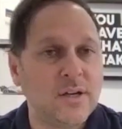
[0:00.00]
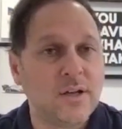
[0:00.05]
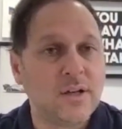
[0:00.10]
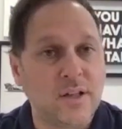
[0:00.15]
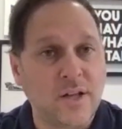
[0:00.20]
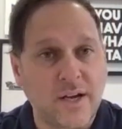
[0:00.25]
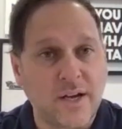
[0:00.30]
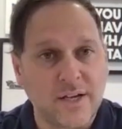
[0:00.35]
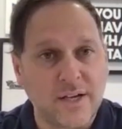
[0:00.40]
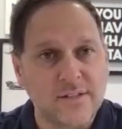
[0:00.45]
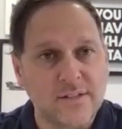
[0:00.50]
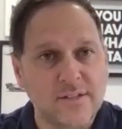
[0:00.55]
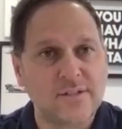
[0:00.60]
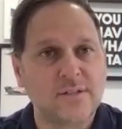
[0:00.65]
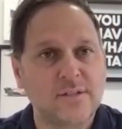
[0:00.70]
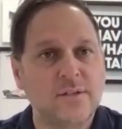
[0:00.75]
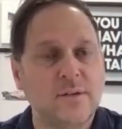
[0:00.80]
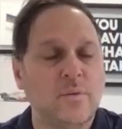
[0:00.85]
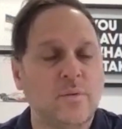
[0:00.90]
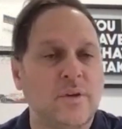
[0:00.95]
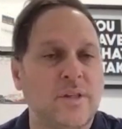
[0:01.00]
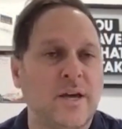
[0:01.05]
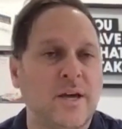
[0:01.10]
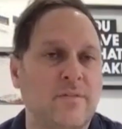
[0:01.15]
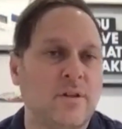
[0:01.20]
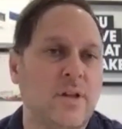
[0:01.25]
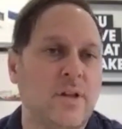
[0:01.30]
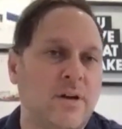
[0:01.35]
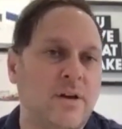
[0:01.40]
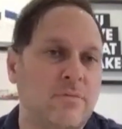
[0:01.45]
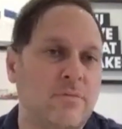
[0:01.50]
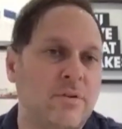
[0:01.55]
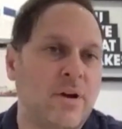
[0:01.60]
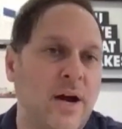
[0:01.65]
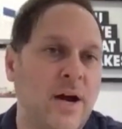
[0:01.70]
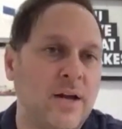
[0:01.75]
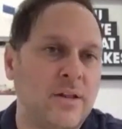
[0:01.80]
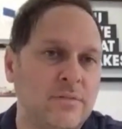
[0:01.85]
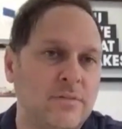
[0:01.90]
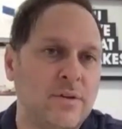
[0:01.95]
clients where they have a lot of
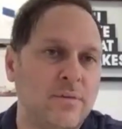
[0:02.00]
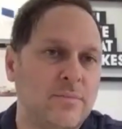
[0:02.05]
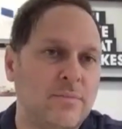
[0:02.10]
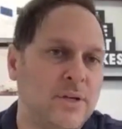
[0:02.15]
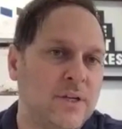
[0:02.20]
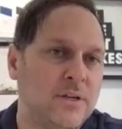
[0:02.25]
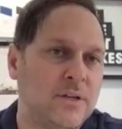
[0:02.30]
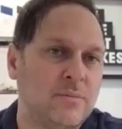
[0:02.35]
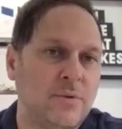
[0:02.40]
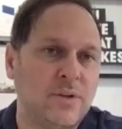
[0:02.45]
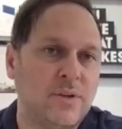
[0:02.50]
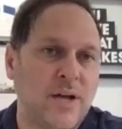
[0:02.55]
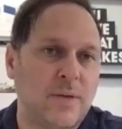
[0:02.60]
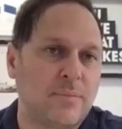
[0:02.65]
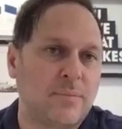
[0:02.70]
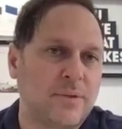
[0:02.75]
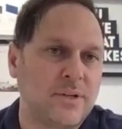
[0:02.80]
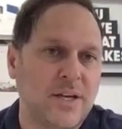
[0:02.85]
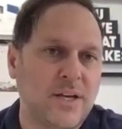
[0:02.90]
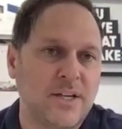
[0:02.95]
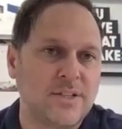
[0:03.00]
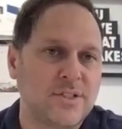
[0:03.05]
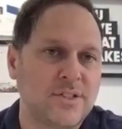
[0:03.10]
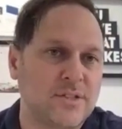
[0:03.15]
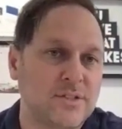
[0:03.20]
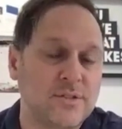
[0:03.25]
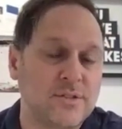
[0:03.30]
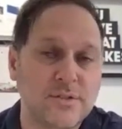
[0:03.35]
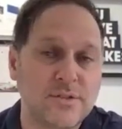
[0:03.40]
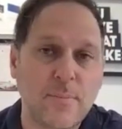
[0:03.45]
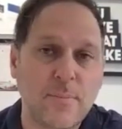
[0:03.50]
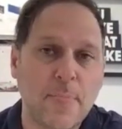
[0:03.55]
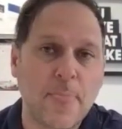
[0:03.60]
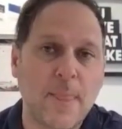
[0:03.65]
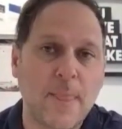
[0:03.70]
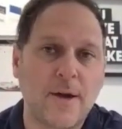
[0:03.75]
highly repeatable applications,